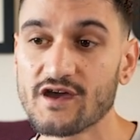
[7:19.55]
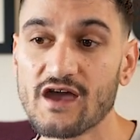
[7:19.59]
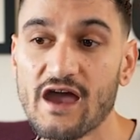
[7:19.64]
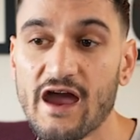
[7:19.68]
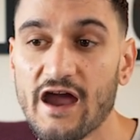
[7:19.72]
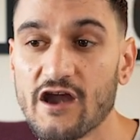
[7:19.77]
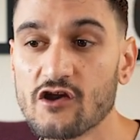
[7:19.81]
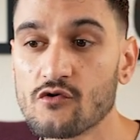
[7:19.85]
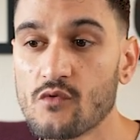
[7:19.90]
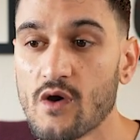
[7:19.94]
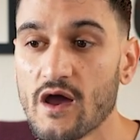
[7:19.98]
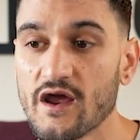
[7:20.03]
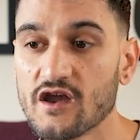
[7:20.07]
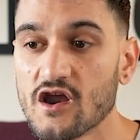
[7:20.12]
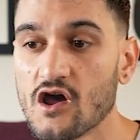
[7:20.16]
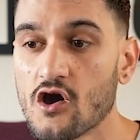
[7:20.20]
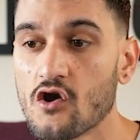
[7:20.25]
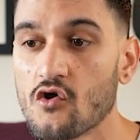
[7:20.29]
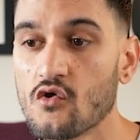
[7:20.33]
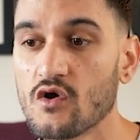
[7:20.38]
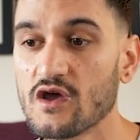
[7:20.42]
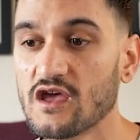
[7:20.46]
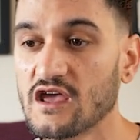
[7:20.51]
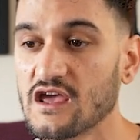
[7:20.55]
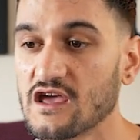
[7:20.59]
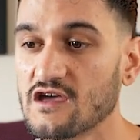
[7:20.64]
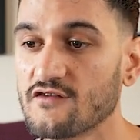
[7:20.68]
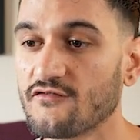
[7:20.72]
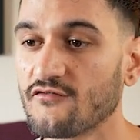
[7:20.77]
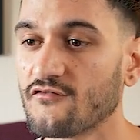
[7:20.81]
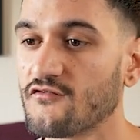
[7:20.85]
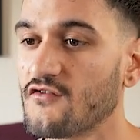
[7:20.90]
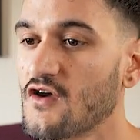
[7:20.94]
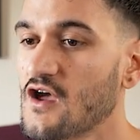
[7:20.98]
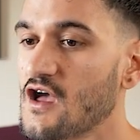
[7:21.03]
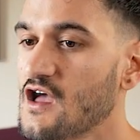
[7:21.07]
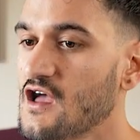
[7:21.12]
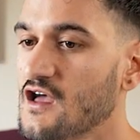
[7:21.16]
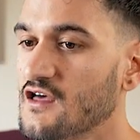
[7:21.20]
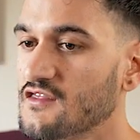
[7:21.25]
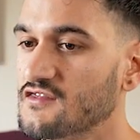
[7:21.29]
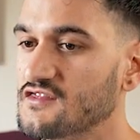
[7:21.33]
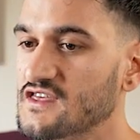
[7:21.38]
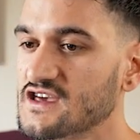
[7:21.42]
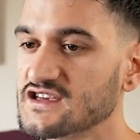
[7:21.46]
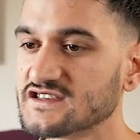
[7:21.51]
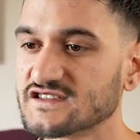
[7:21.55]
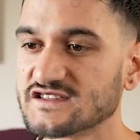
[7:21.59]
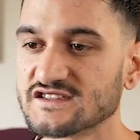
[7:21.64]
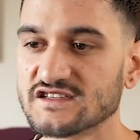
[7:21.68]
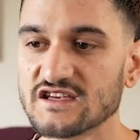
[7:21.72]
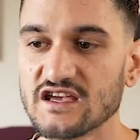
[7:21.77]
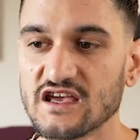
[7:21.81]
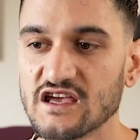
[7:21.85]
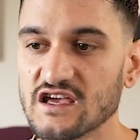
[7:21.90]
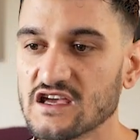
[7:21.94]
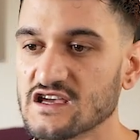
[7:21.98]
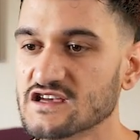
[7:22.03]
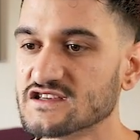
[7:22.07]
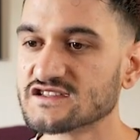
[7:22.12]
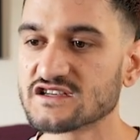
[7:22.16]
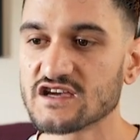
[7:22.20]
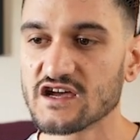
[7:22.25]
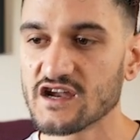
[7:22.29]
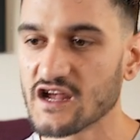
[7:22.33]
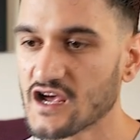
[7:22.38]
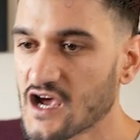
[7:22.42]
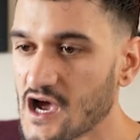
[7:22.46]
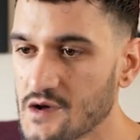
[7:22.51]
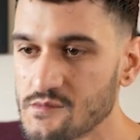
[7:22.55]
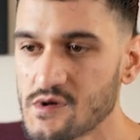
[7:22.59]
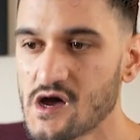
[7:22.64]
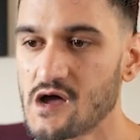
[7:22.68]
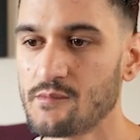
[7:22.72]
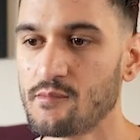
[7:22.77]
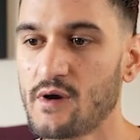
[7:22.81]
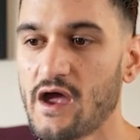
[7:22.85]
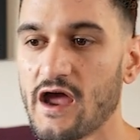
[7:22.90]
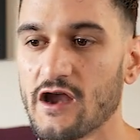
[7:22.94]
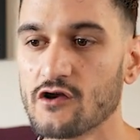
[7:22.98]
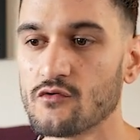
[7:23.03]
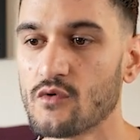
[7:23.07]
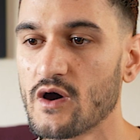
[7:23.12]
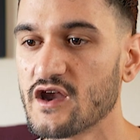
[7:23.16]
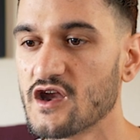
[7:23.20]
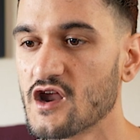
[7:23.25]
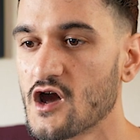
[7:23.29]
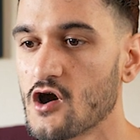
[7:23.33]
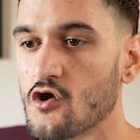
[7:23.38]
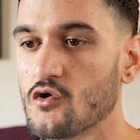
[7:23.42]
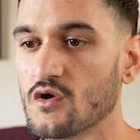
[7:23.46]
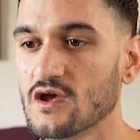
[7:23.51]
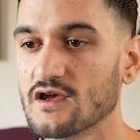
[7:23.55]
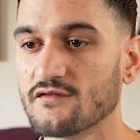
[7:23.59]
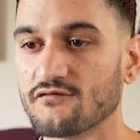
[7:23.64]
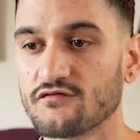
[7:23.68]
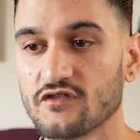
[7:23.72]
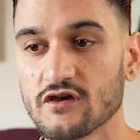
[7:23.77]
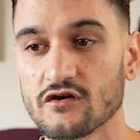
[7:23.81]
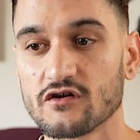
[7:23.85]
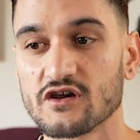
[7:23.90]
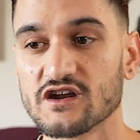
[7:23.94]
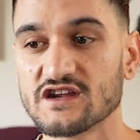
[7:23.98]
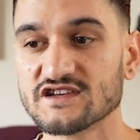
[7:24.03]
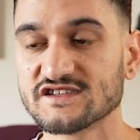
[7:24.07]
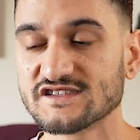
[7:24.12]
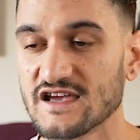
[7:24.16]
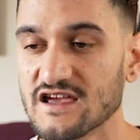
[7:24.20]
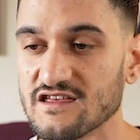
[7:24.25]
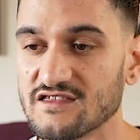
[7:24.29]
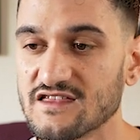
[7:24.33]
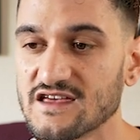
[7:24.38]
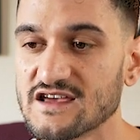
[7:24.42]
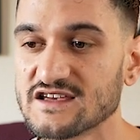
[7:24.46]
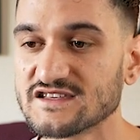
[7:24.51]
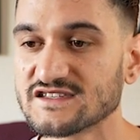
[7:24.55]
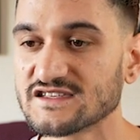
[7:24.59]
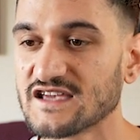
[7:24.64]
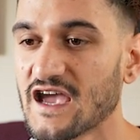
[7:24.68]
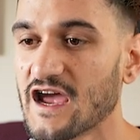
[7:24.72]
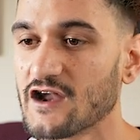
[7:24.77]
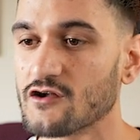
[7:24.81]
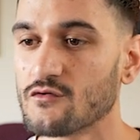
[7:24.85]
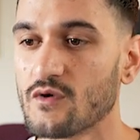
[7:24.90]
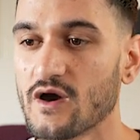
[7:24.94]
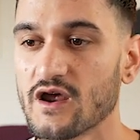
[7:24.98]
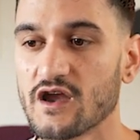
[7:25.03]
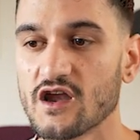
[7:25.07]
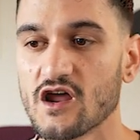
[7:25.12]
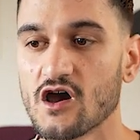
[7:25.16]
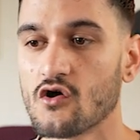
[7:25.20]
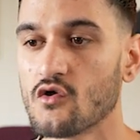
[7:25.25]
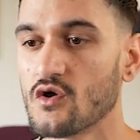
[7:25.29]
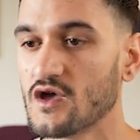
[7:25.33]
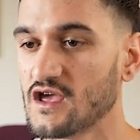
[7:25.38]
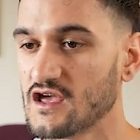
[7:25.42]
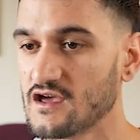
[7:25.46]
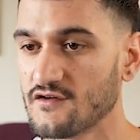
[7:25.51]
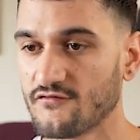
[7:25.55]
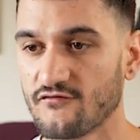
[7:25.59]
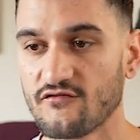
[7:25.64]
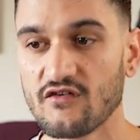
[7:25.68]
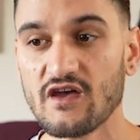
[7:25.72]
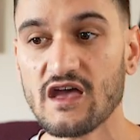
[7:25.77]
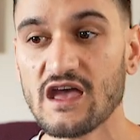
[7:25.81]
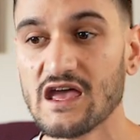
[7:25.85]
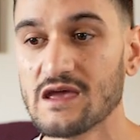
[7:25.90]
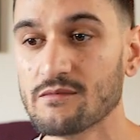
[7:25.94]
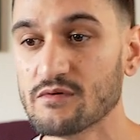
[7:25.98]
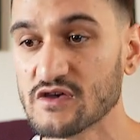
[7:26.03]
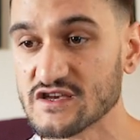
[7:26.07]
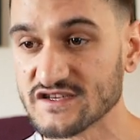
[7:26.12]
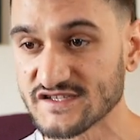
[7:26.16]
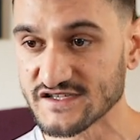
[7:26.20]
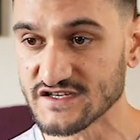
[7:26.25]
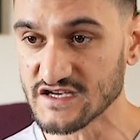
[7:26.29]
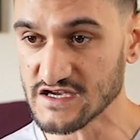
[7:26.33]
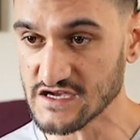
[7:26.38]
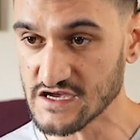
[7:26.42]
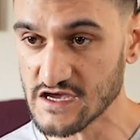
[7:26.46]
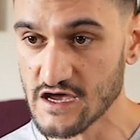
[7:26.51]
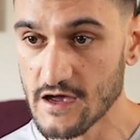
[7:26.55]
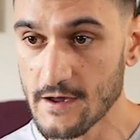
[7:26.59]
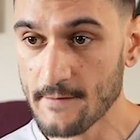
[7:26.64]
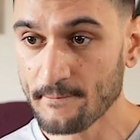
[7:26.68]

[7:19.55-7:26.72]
How do I know if this is going to come up? How do I know if they're going to say this? How do I know if ABC?